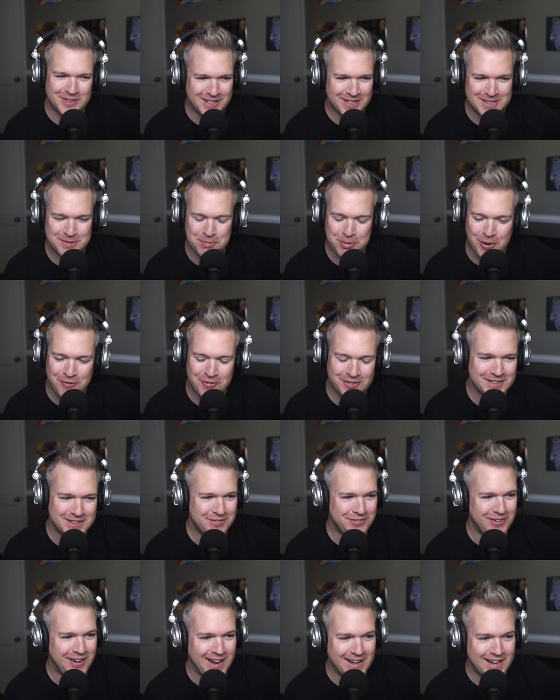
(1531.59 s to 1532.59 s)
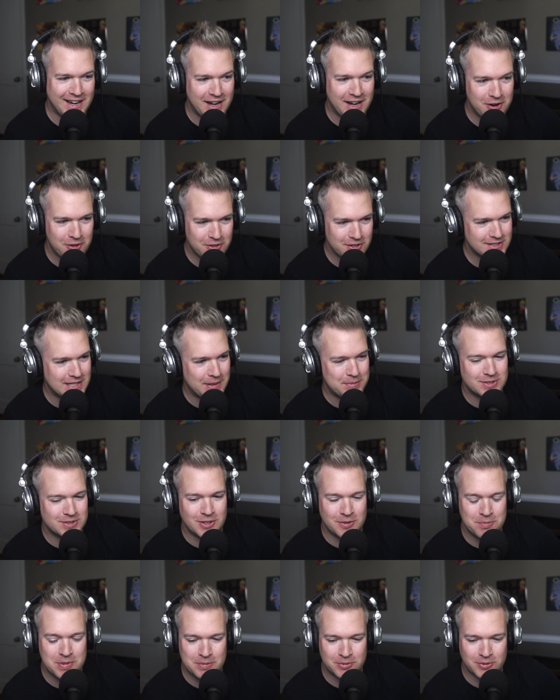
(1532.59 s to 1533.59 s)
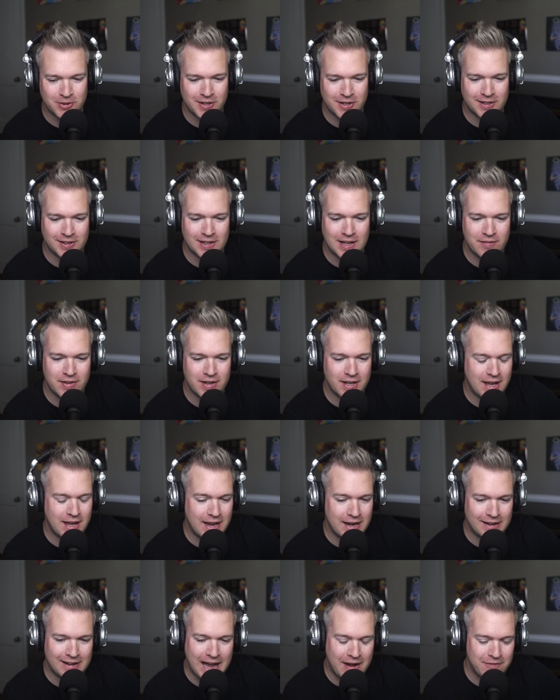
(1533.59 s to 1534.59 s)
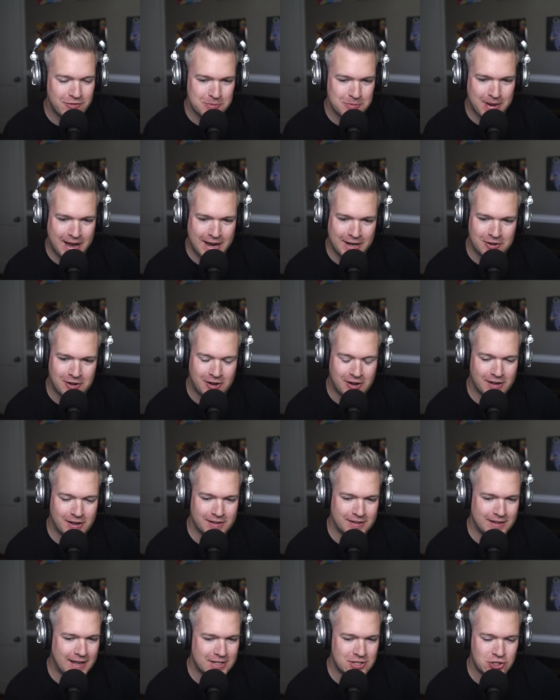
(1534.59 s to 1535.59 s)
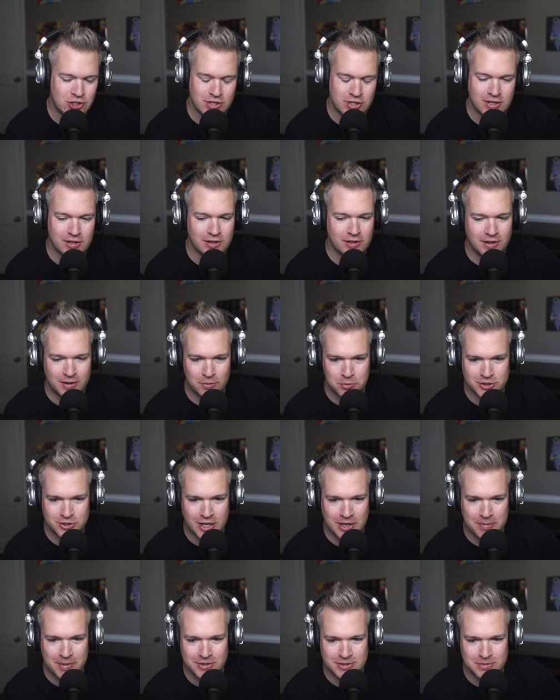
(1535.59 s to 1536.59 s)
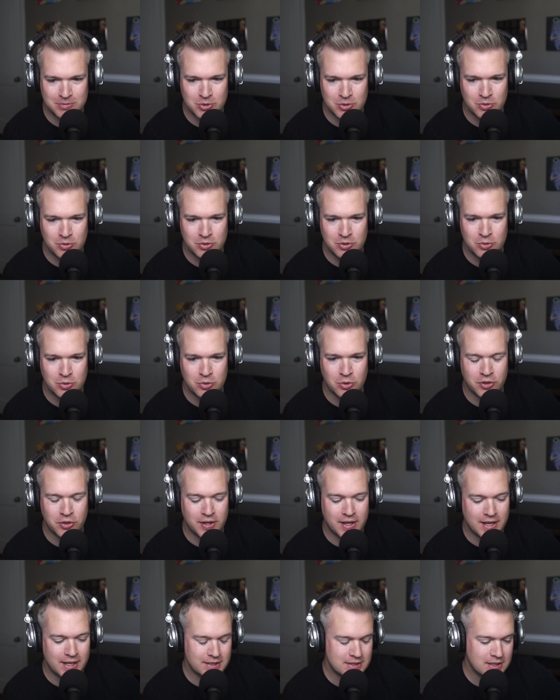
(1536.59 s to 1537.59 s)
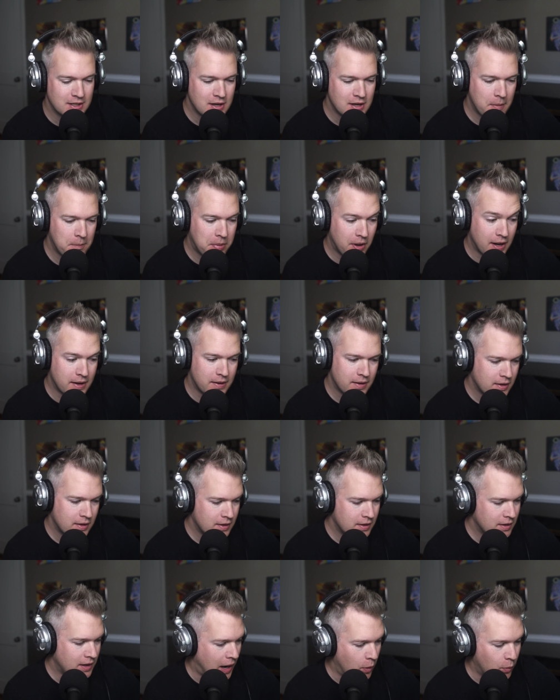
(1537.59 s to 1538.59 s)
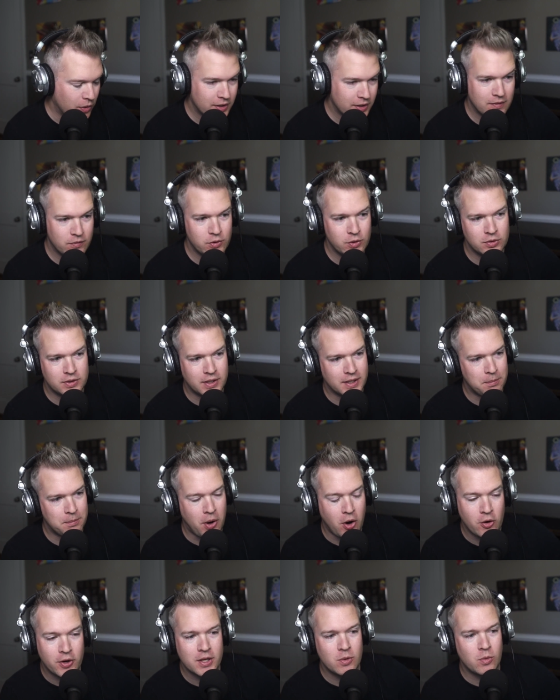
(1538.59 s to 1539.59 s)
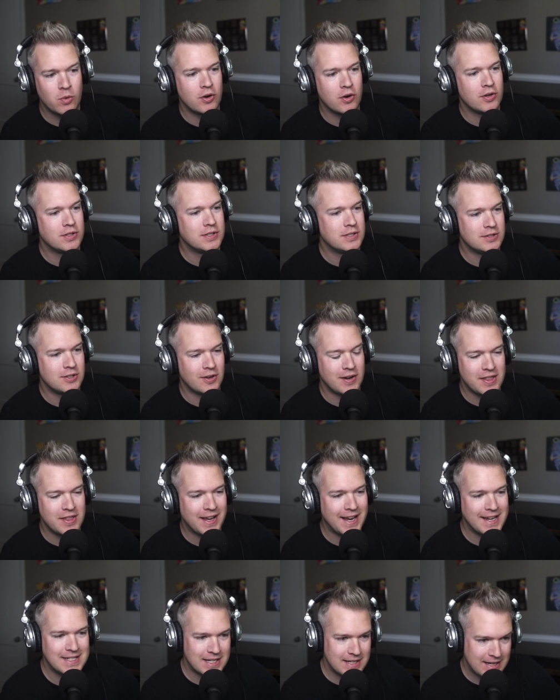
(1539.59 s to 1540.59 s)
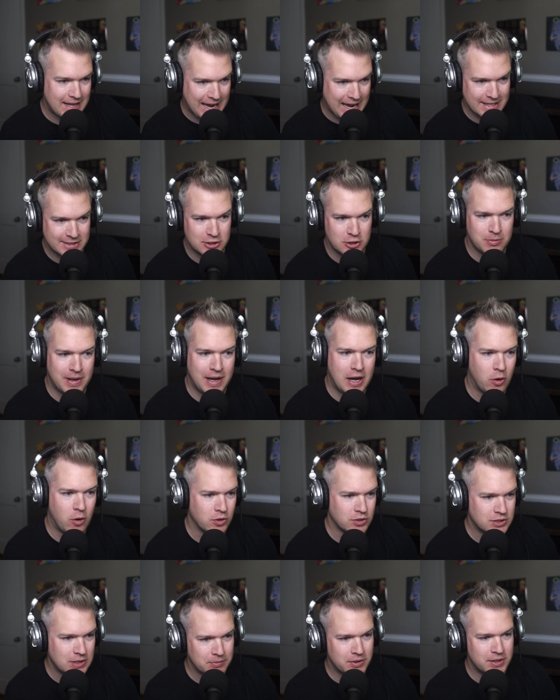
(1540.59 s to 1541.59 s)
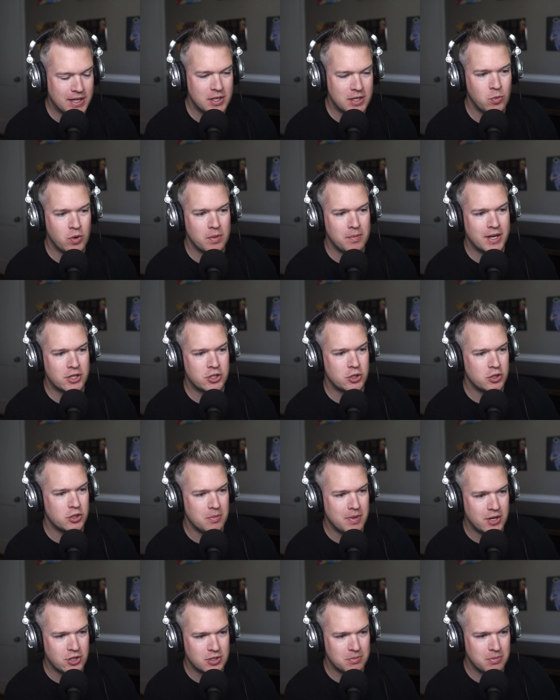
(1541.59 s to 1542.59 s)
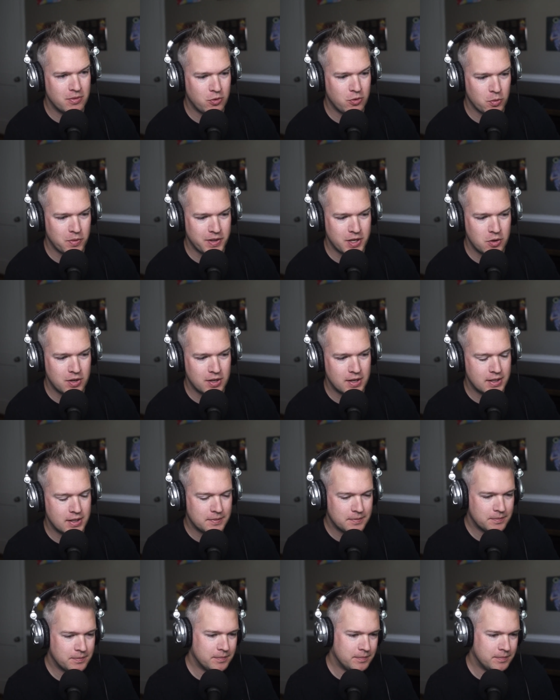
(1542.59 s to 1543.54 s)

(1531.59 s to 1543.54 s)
It's perfectly fine, and I know this episode people are going to love it, and I'll have you back on next year, and we'll talk about some new new cool things. But I will give you like parting words. Is there anything I didn't ask you about, or something that you want to make sure you mention before we go today?